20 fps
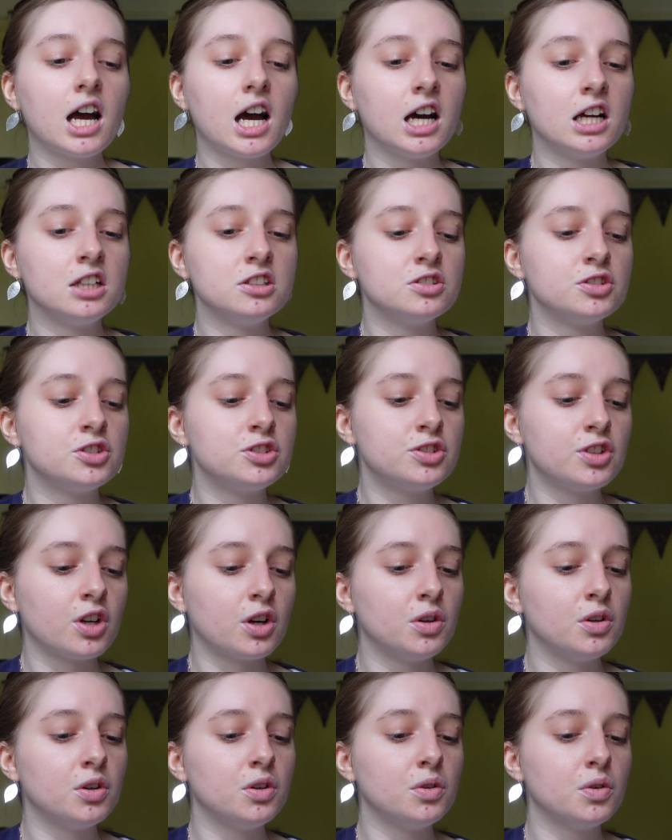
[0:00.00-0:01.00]
and
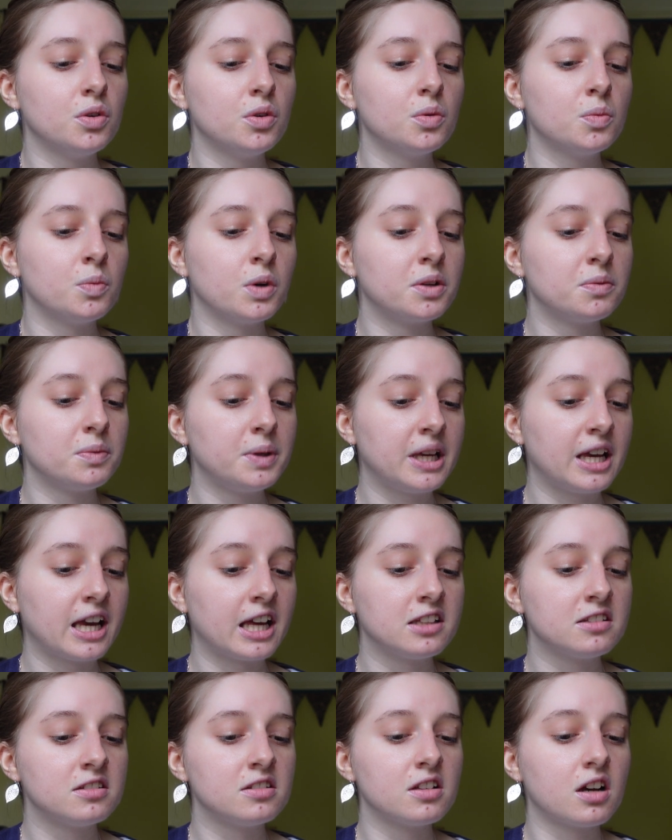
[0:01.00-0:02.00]
so one
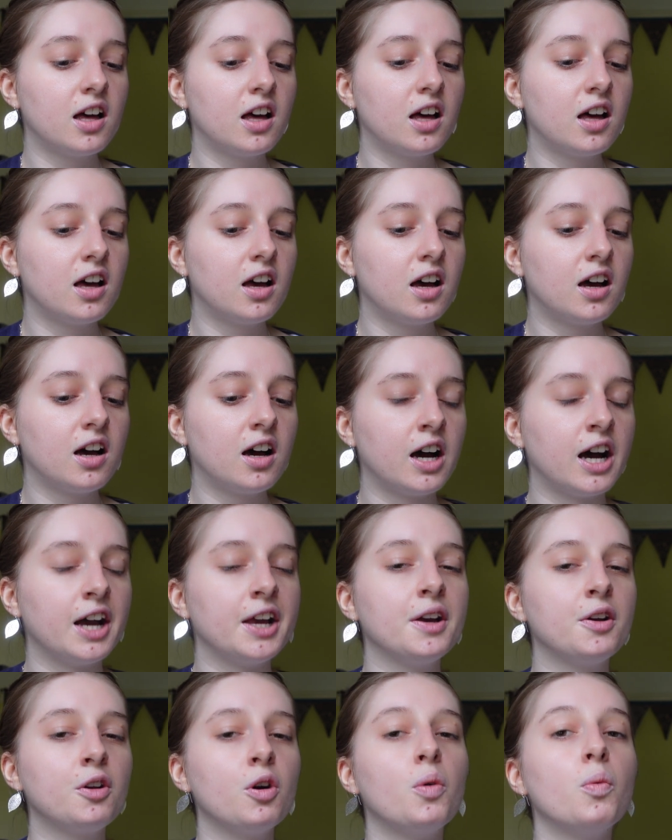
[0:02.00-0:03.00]
weekend I
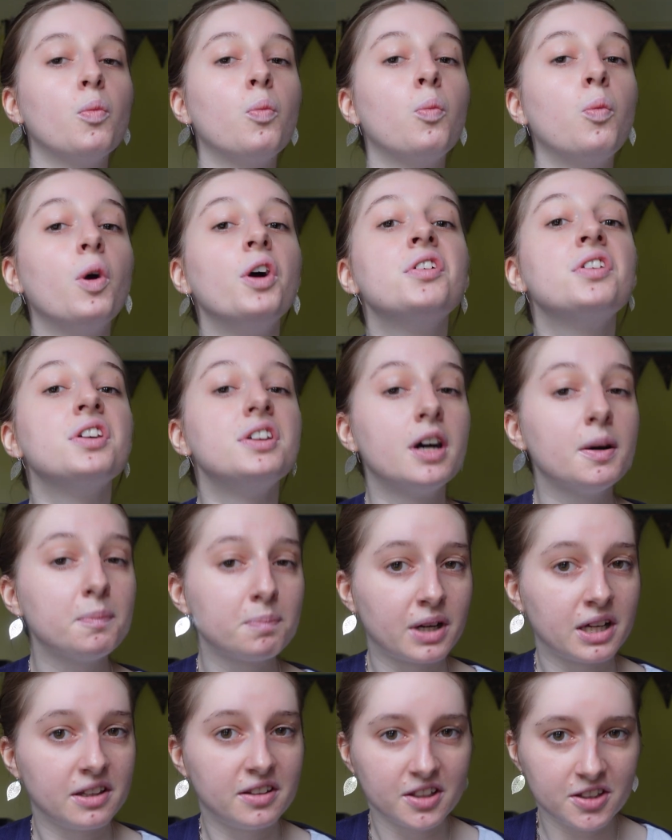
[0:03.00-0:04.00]
got woken up
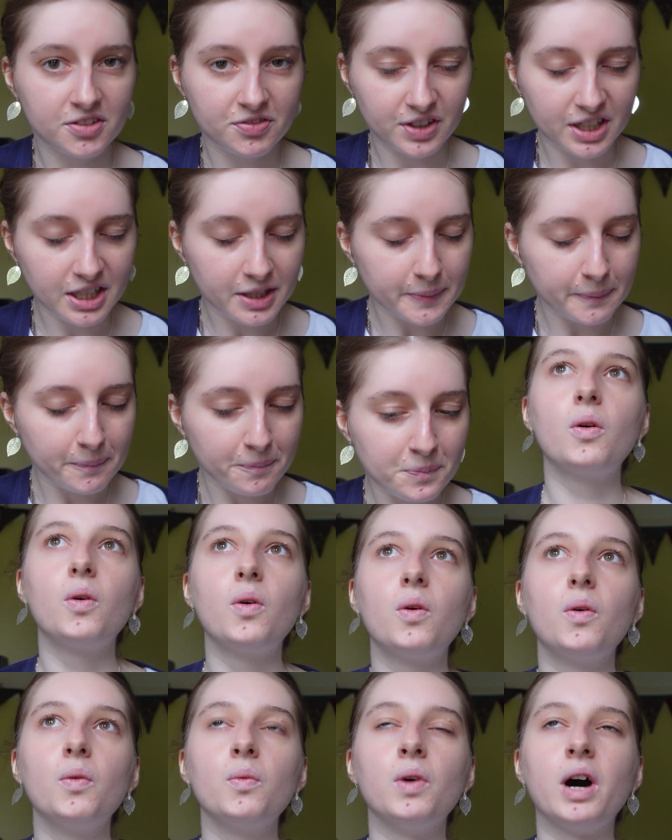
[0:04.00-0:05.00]
by this fit.
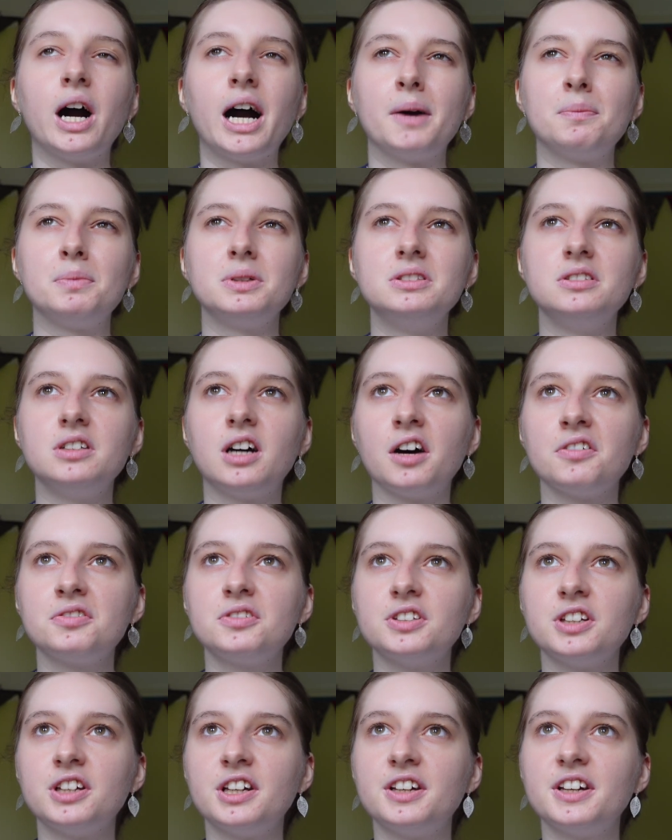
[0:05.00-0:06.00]
What happened
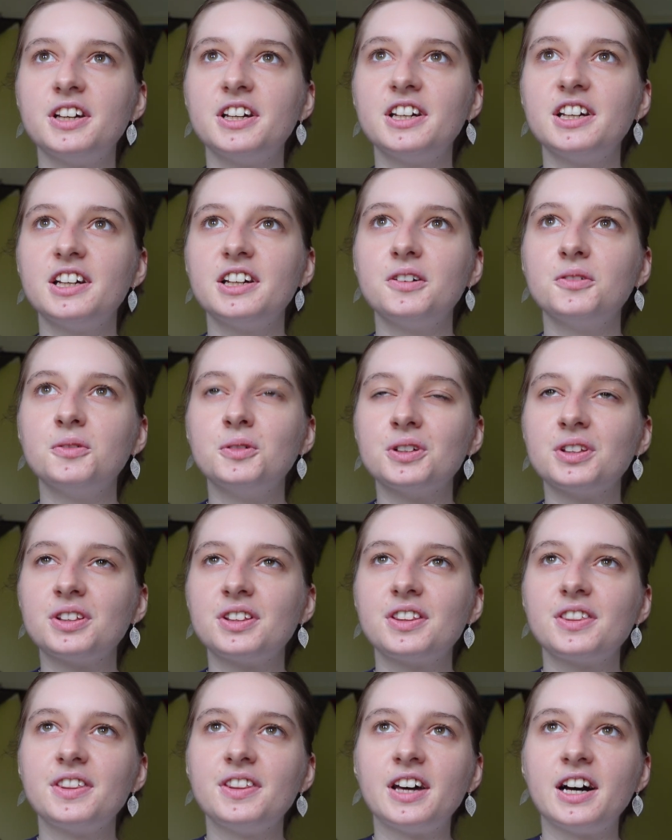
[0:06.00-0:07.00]
after
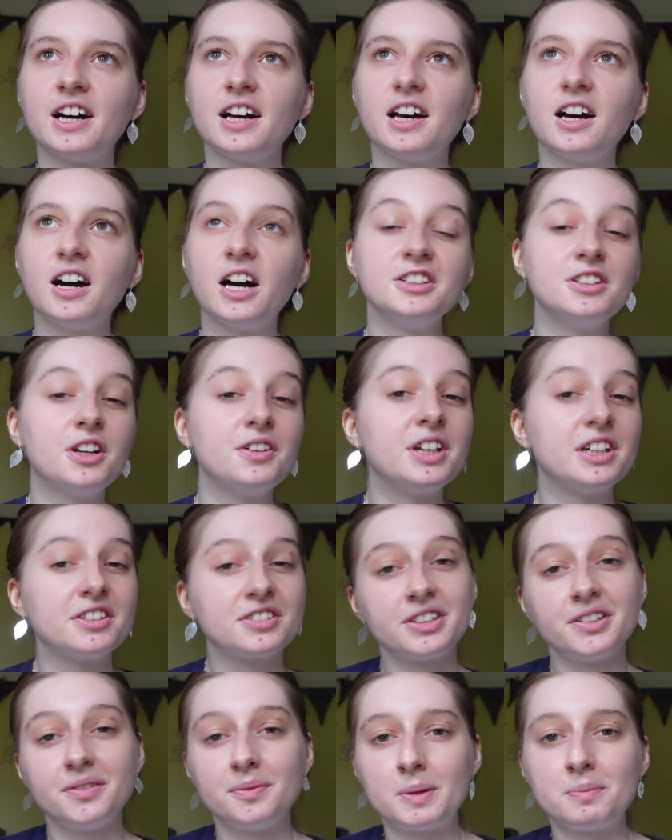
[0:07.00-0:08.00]
was that, I don't
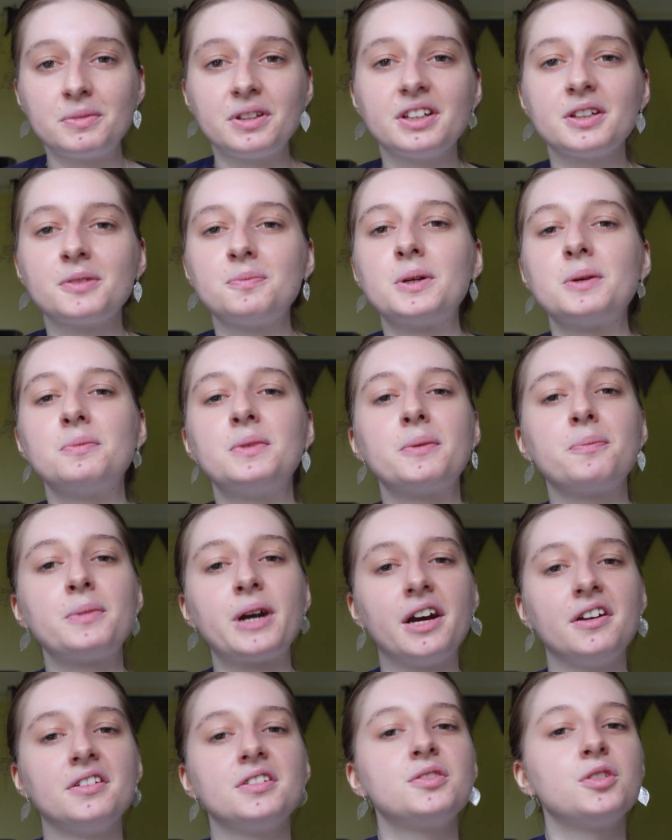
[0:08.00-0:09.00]
actually remember this, but my
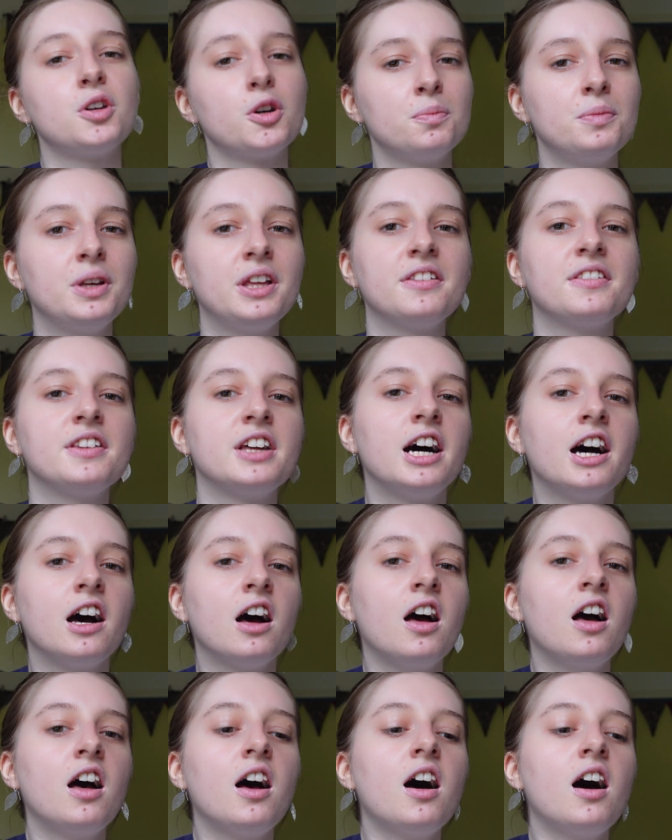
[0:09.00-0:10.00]
parents told me that
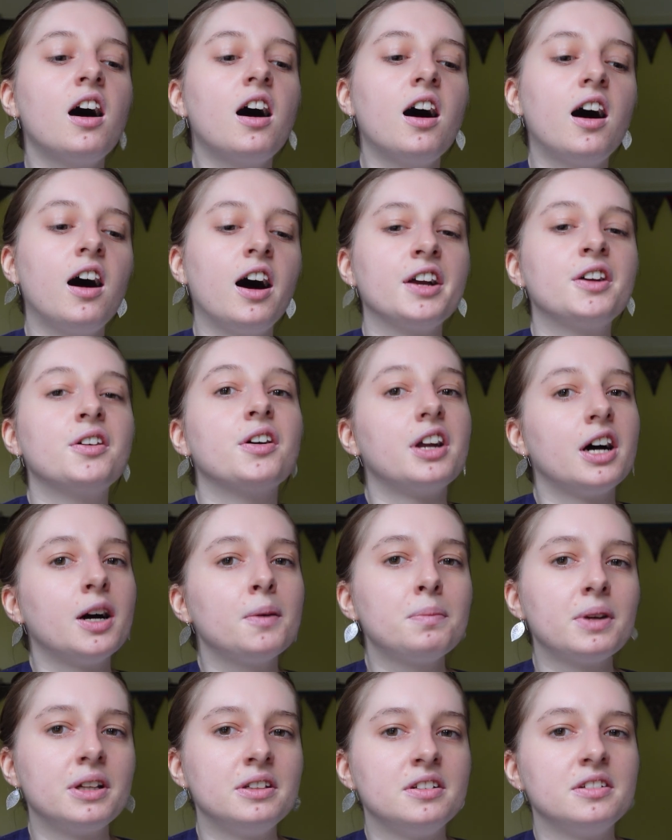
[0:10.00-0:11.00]
I got
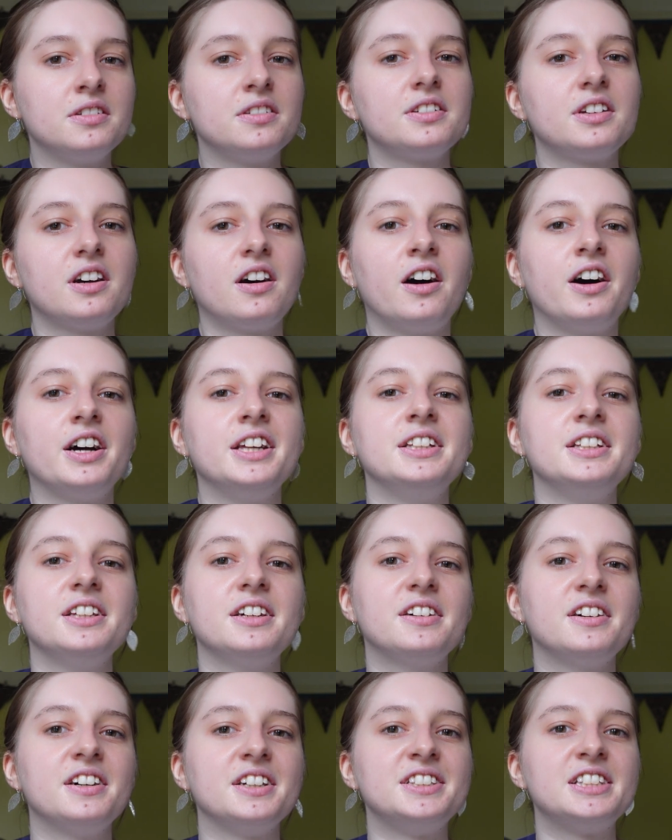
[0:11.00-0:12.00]
up and I
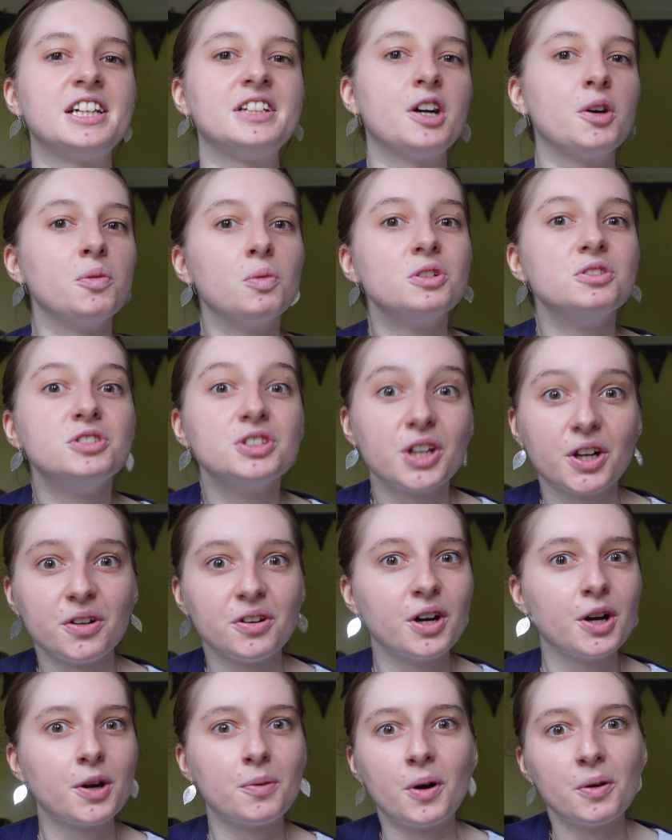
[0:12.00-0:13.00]
said, I want to go
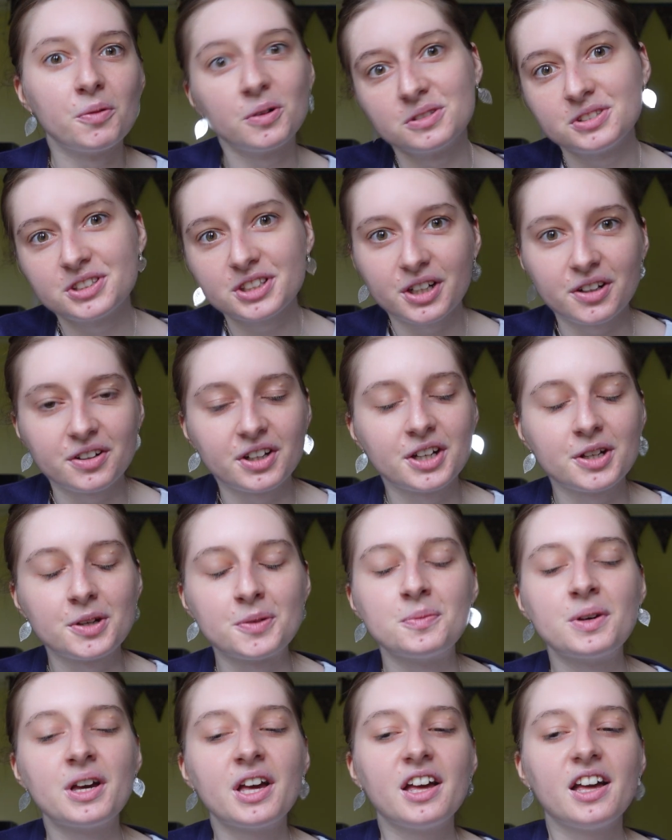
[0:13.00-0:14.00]

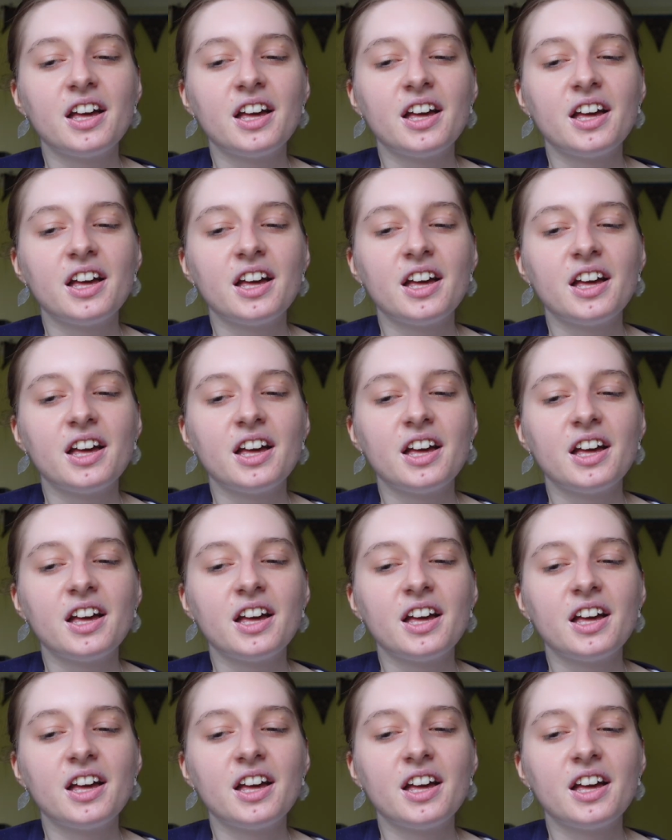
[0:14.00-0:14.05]
home,